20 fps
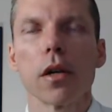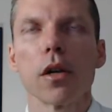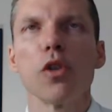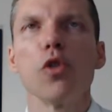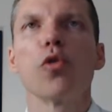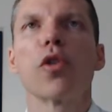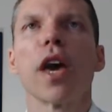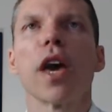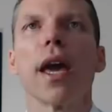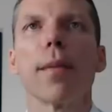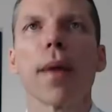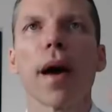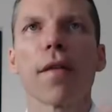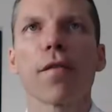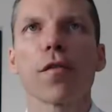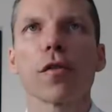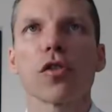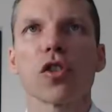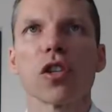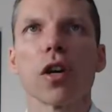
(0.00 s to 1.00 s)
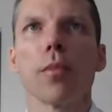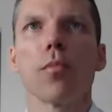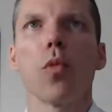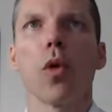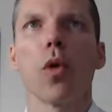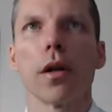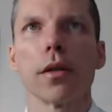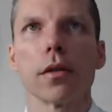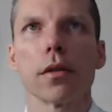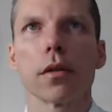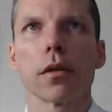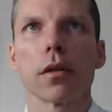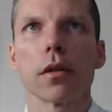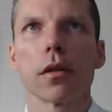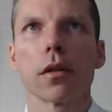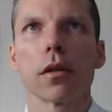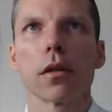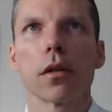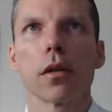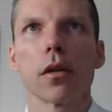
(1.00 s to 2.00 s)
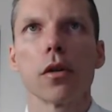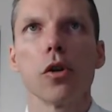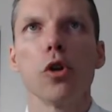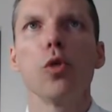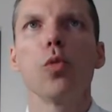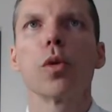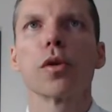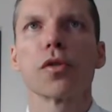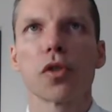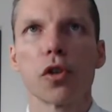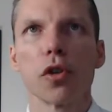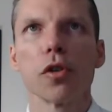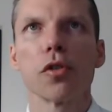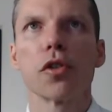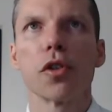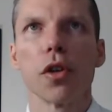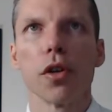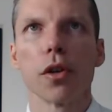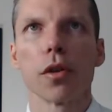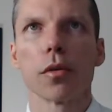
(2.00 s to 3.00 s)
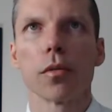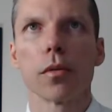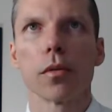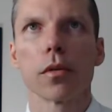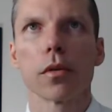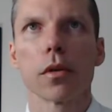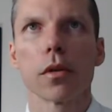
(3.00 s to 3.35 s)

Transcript: You came after someone who was good to you.